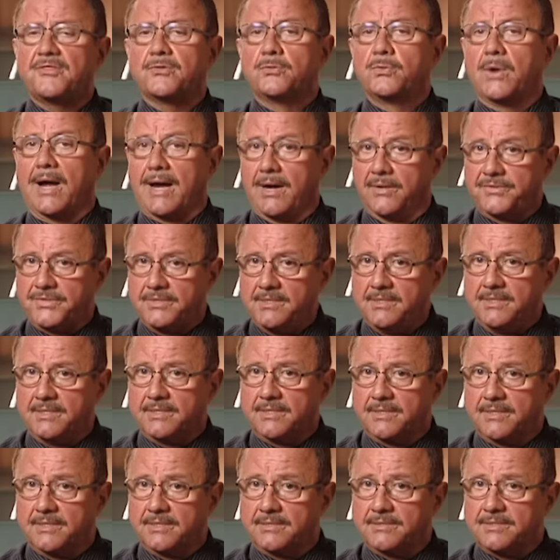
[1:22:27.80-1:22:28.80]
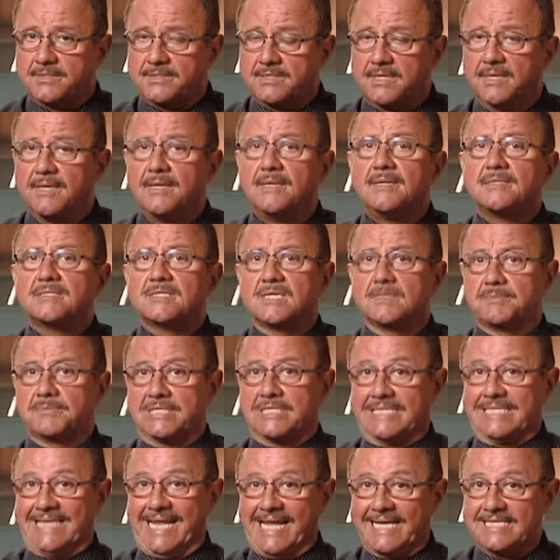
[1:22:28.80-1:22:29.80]
throughout the years
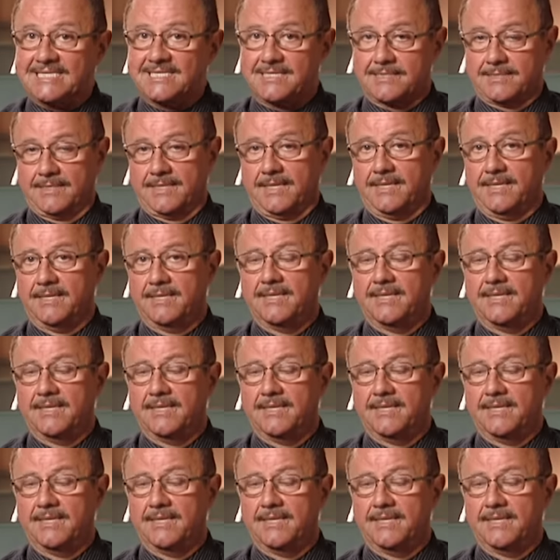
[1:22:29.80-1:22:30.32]
substantially.